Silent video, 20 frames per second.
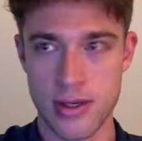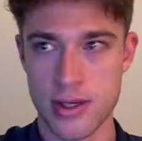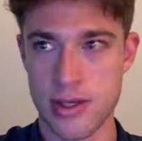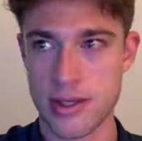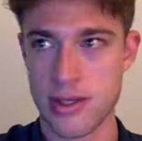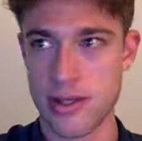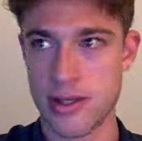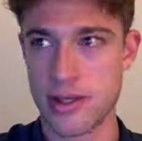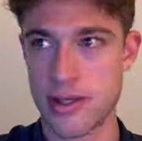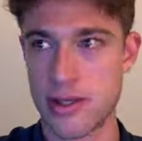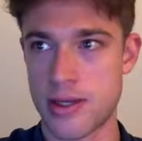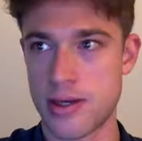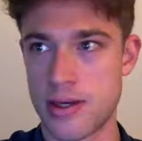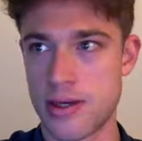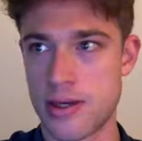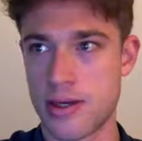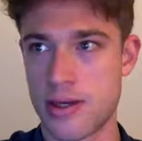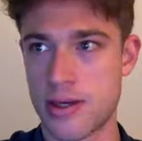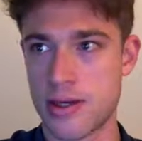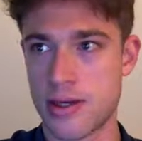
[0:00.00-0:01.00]
And
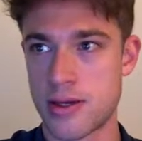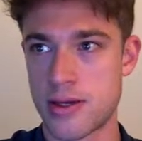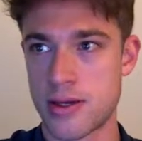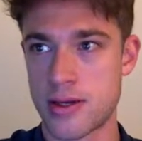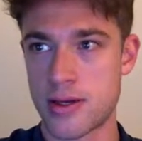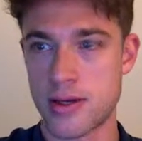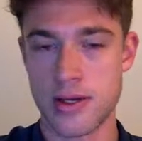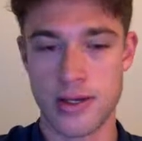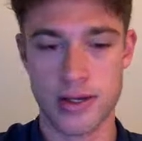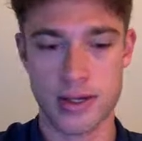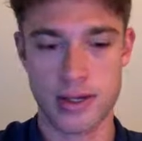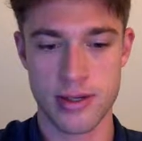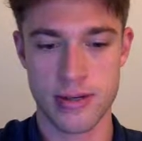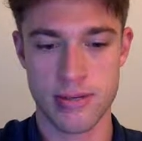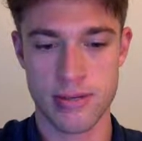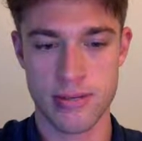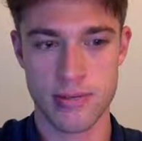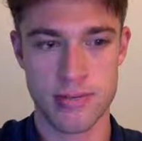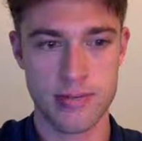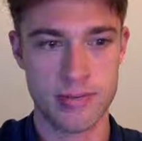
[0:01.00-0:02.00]
then
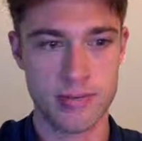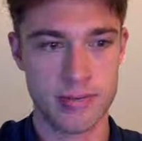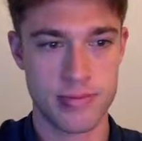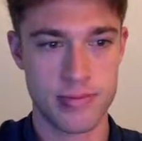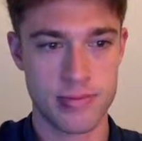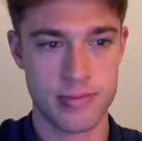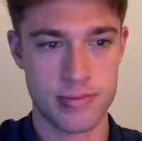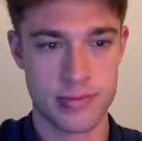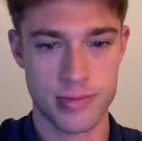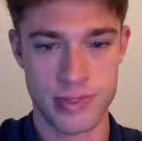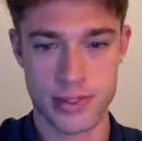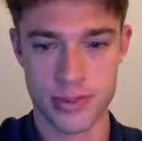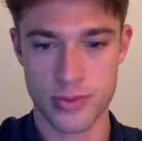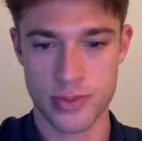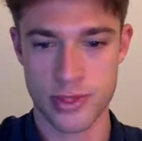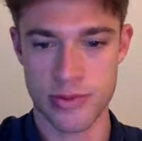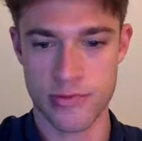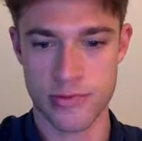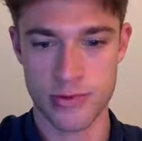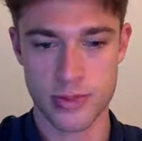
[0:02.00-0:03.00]
um, just
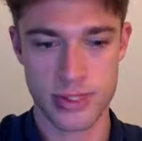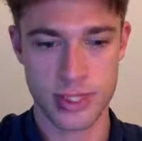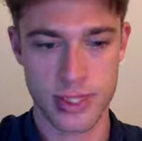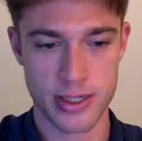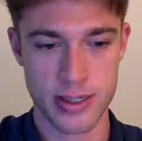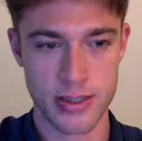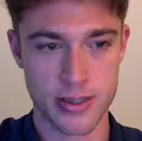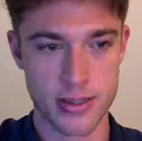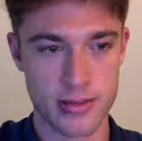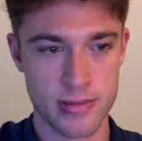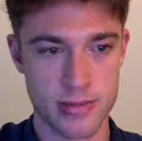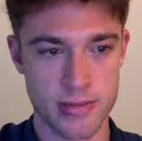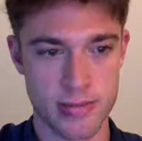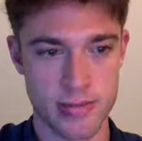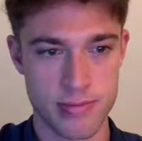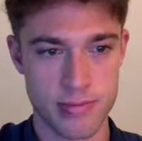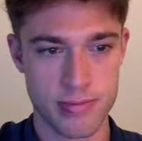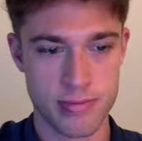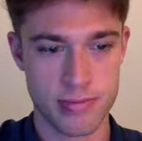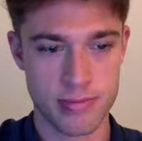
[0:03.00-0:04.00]
wait for a second.
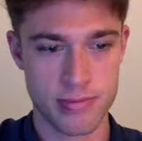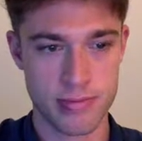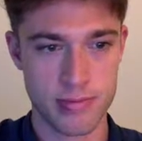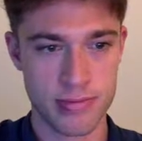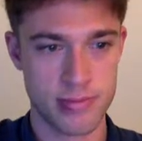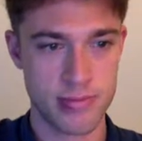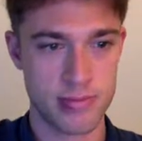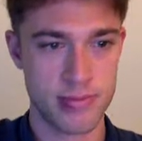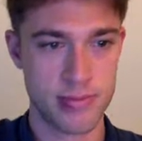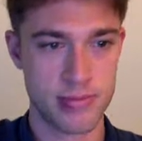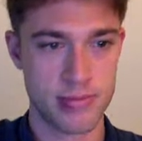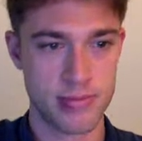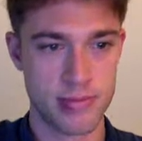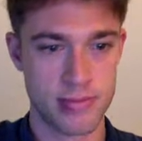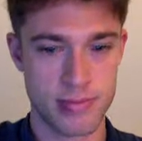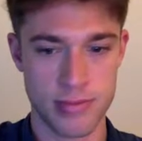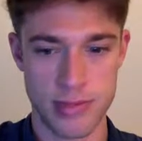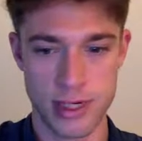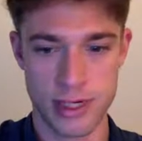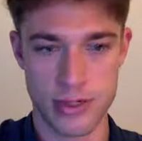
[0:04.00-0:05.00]

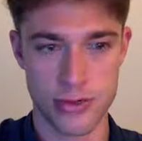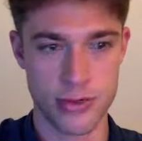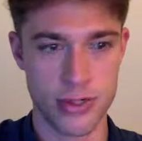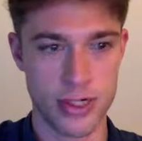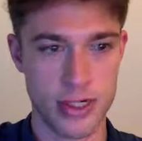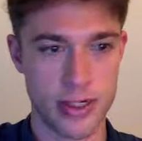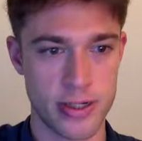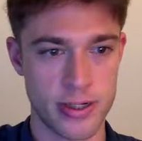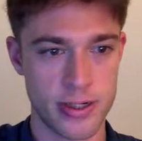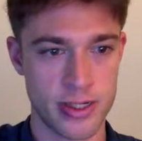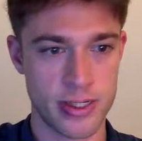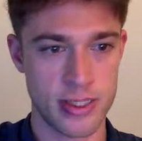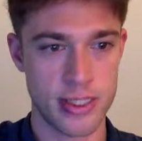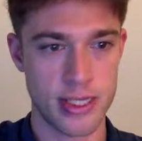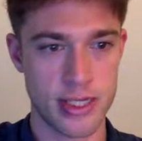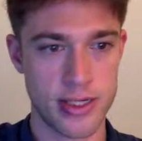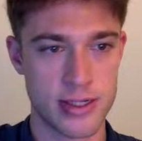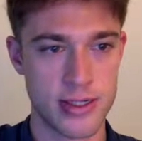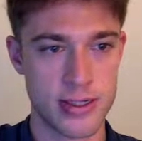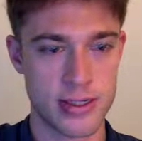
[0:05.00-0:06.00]
Literally a
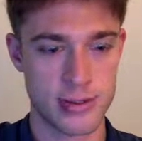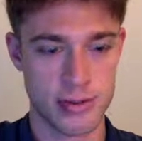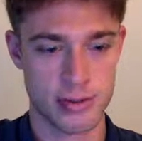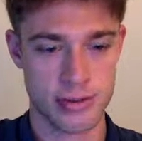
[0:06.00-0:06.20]
second.